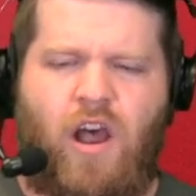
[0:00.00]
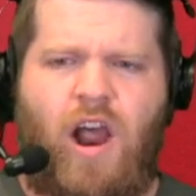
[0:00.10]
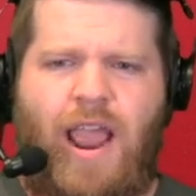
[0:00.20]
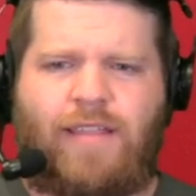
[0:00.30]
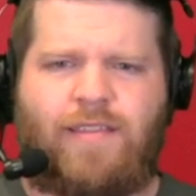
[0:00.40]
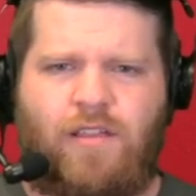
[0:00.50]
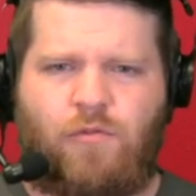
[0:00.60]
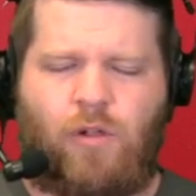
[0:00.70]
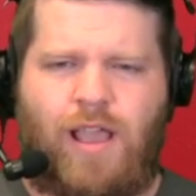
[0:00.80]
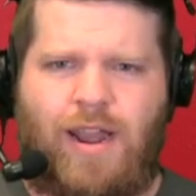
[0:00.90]
All right,
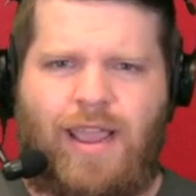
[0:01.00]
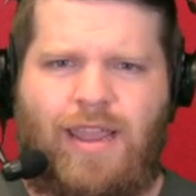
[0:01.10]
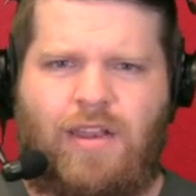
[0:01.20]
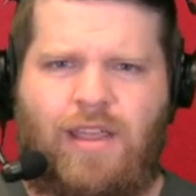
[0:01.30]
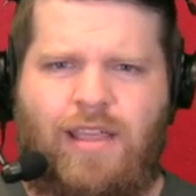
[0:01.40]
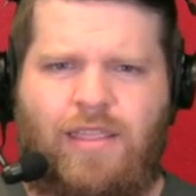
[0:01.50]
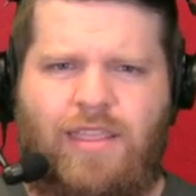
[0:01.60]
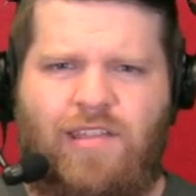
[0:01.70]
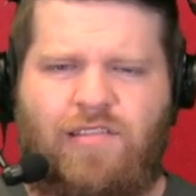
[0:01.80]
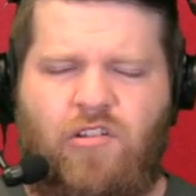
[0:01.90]
we'll kind of end
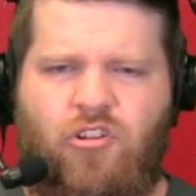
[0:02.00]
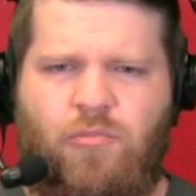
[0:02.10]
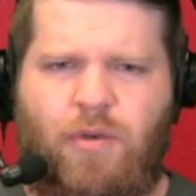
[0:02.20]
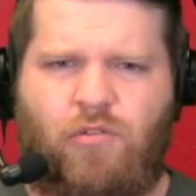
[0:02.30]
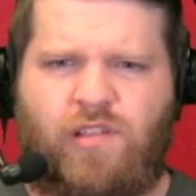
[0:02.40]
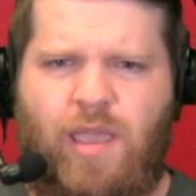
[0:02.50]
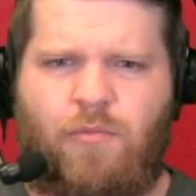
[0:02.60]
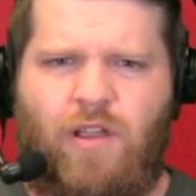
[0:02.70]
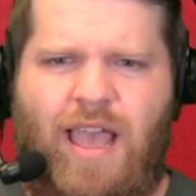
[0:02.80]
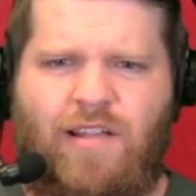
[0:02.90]
this
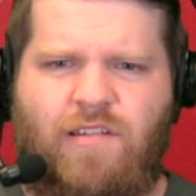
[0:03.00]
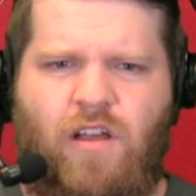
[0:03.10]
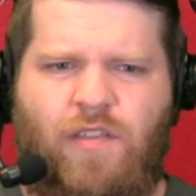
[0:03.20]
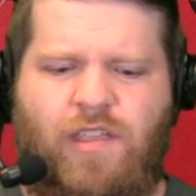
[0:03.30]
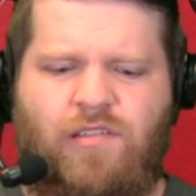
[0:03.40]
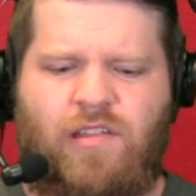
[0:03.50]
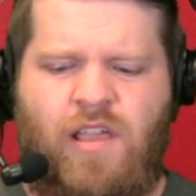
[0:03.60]
post-game reaction on this